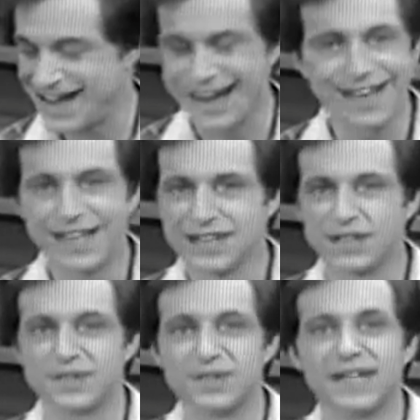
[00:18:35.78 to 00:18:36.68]
Don't do
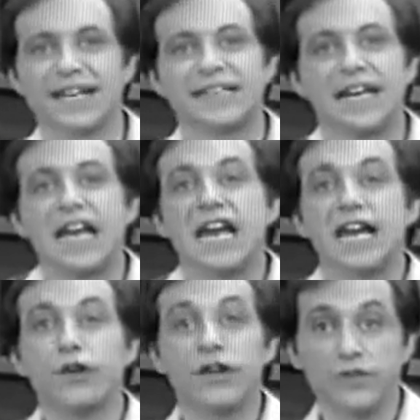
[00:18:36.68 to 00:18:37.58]
that. Here on the
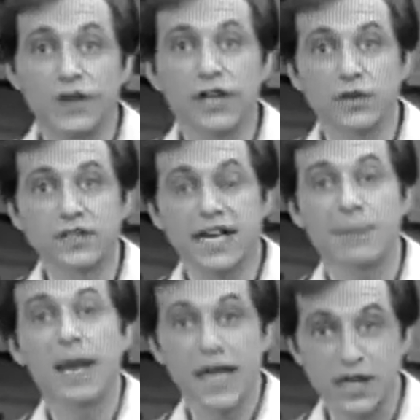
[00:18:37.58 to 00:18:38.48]
videotape, he'll
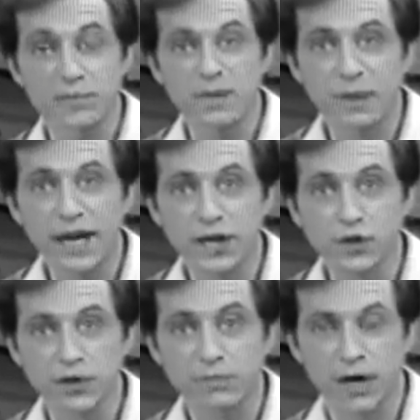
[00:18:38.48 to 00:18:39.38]
be playing your
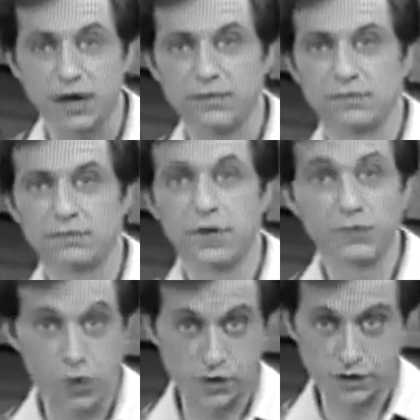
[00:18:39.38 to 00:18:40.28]
part. Of course,
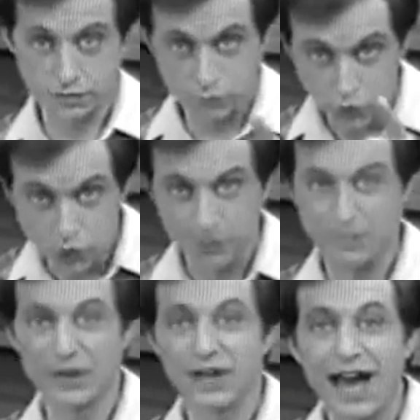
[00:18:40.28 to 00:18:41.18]
you'll appear
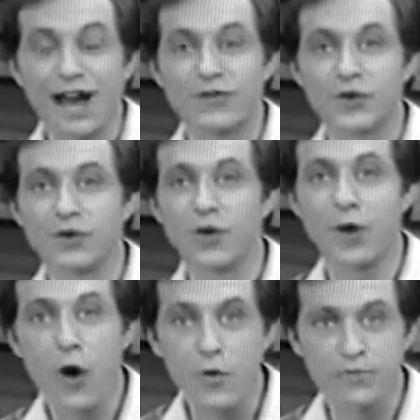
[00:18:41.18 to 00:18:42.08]
live in your own home
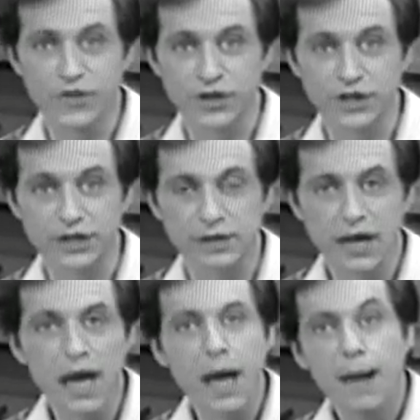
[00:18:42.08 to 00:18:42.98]
version.
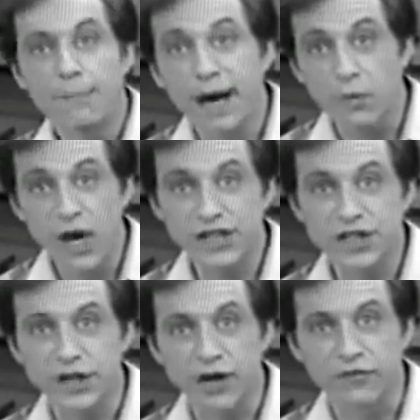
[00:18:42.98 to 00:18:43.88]
By watching our
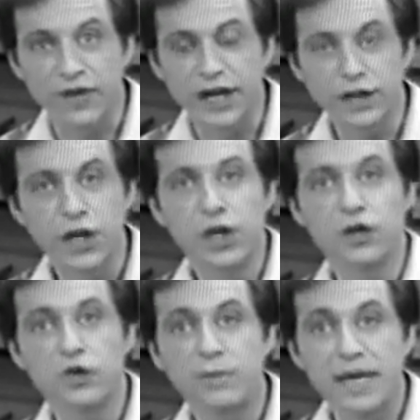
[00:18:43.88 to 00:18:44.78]
friend, you'll be
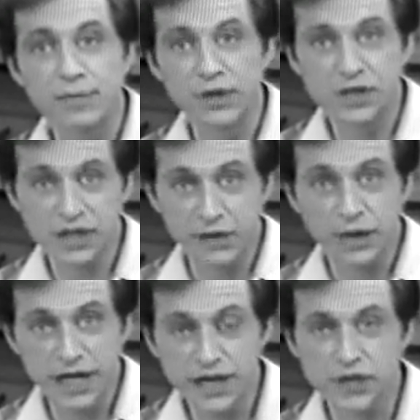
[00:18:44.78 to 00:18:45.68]
able to see what he's
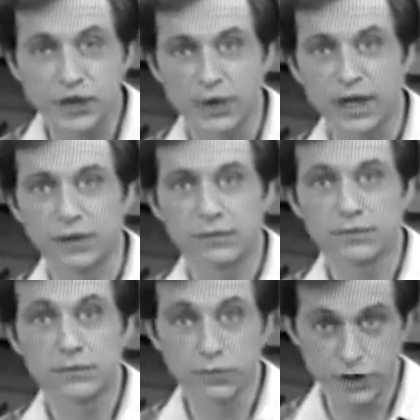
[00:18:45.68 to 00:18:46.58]
doing, which
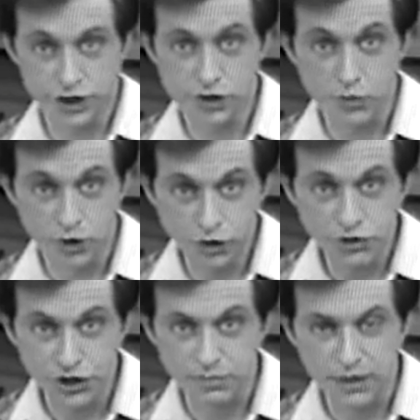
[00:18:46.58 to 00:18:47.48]
is what you should be
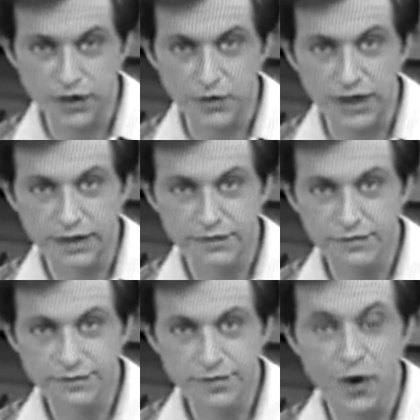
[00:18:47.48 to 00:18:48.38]
doing.
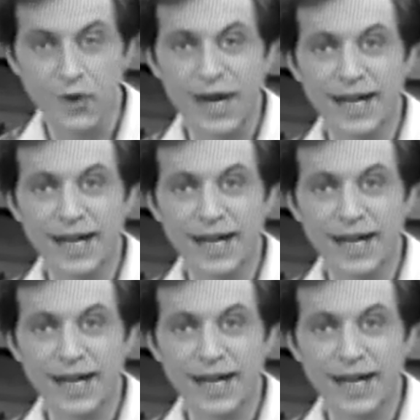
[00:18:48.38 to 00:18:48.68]
Okay?